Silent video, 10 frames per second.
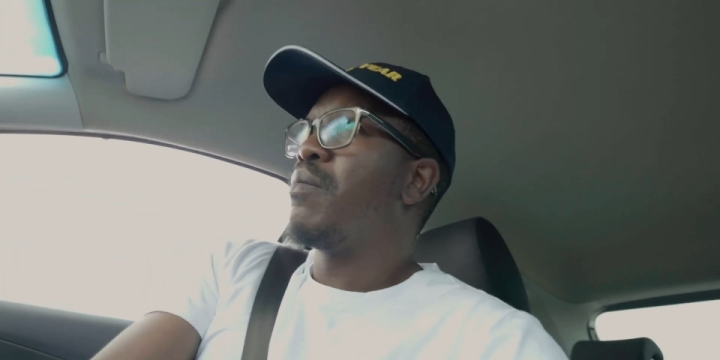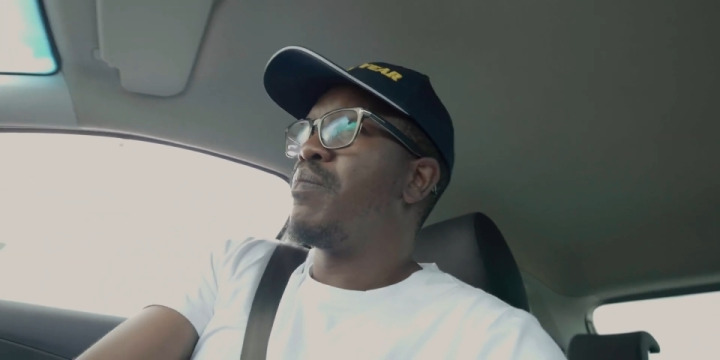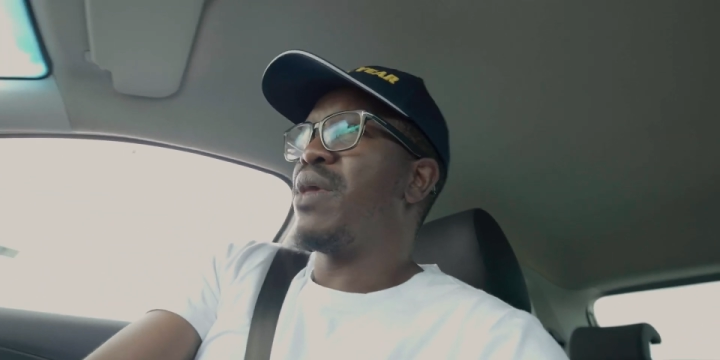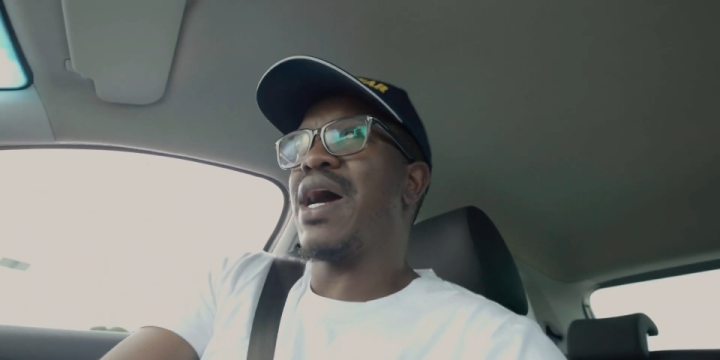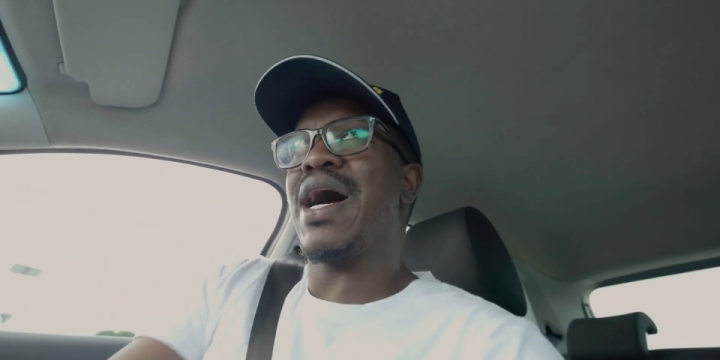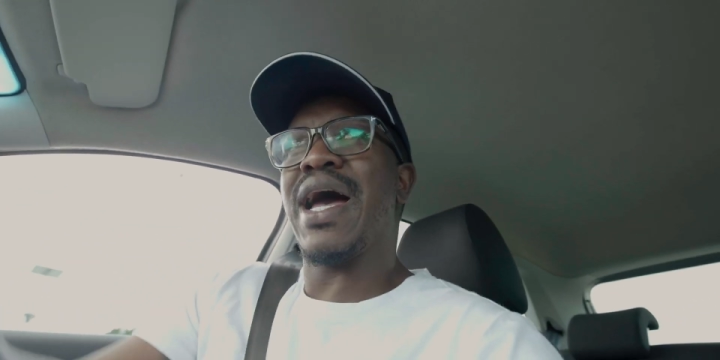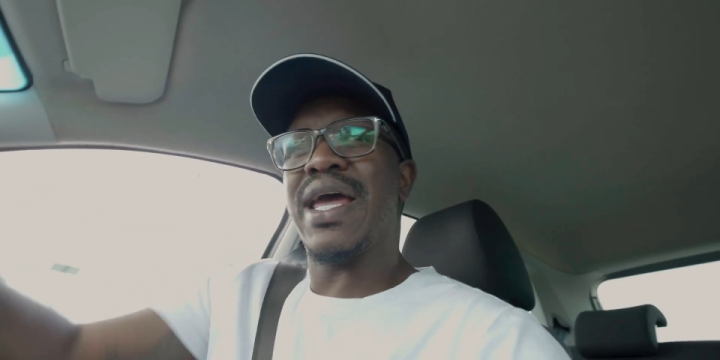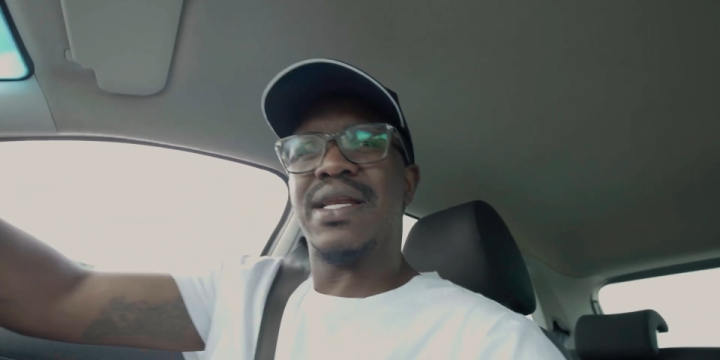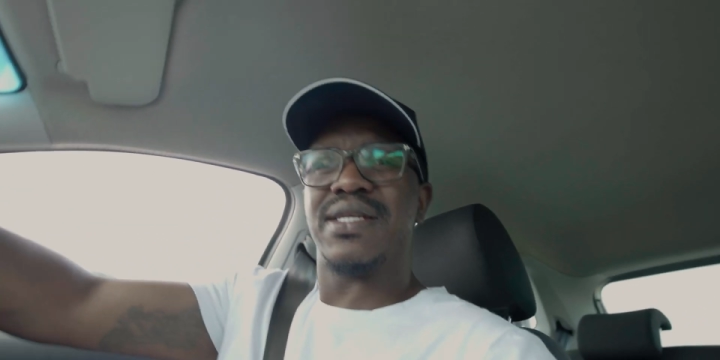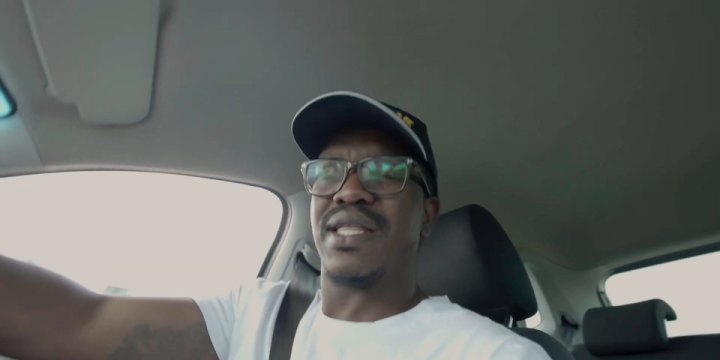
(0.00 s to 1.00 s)

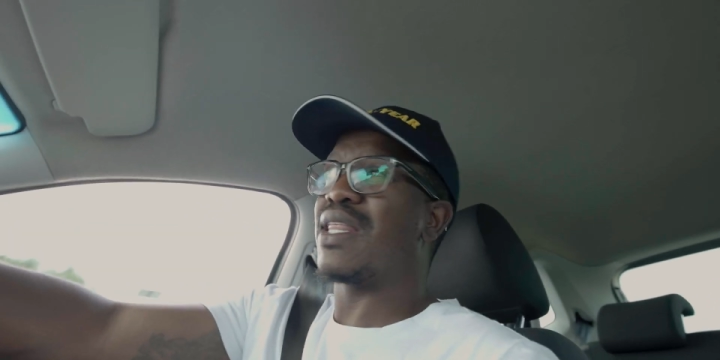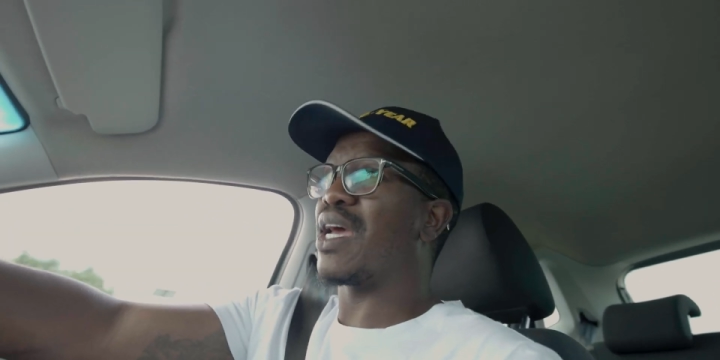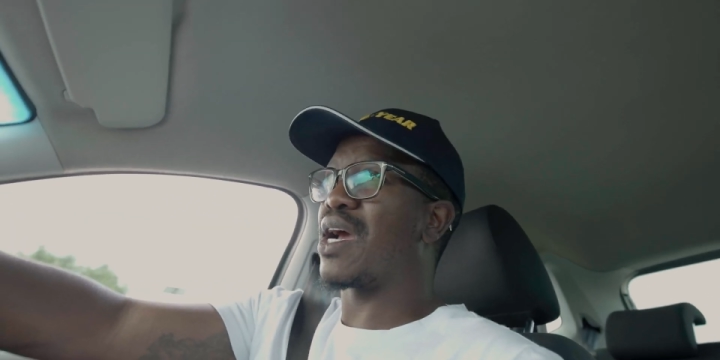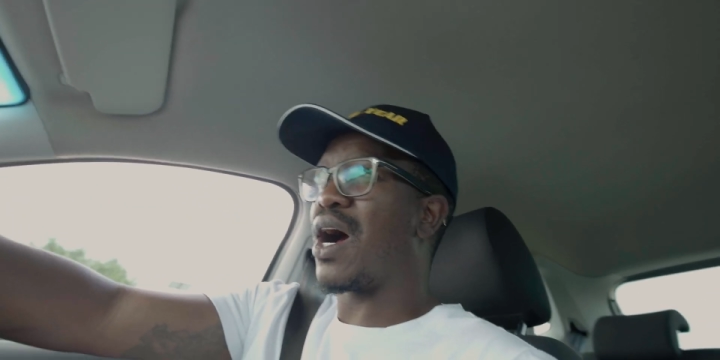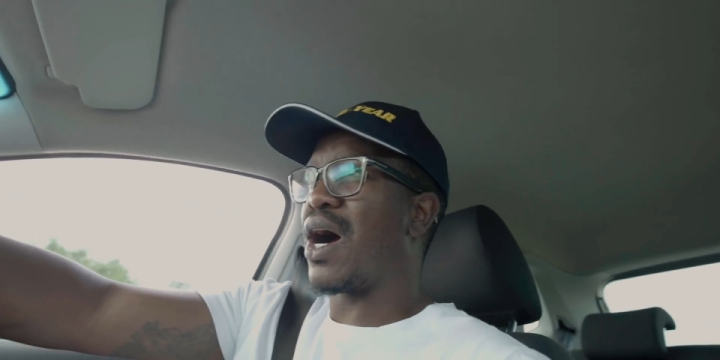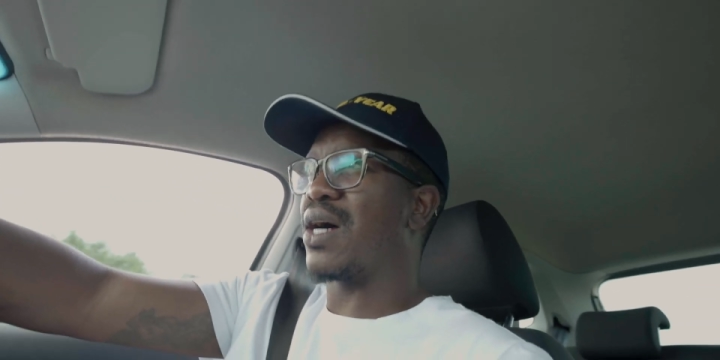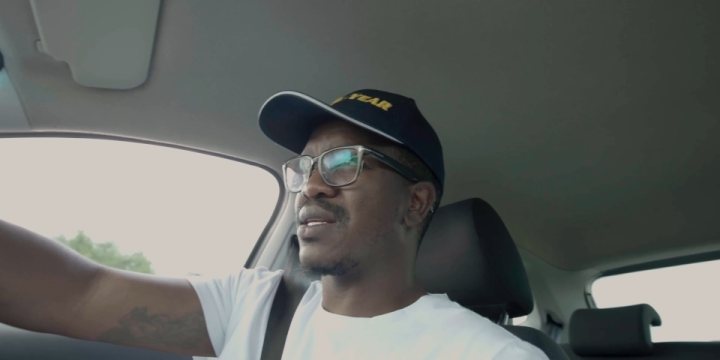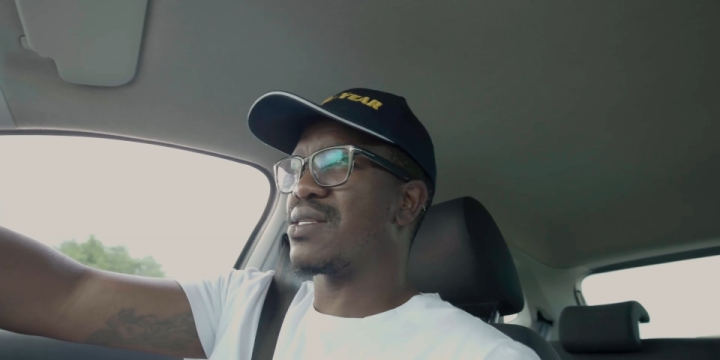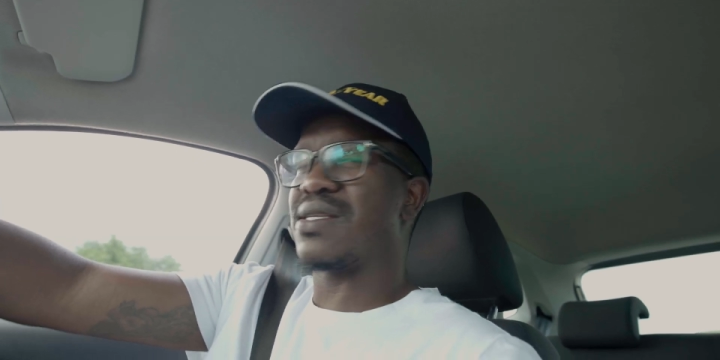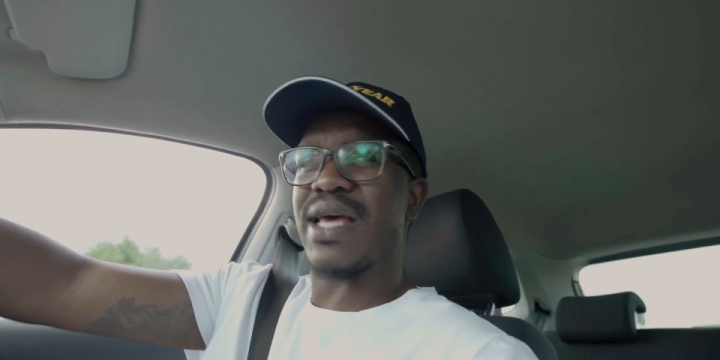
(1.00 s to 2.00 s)
behind their cars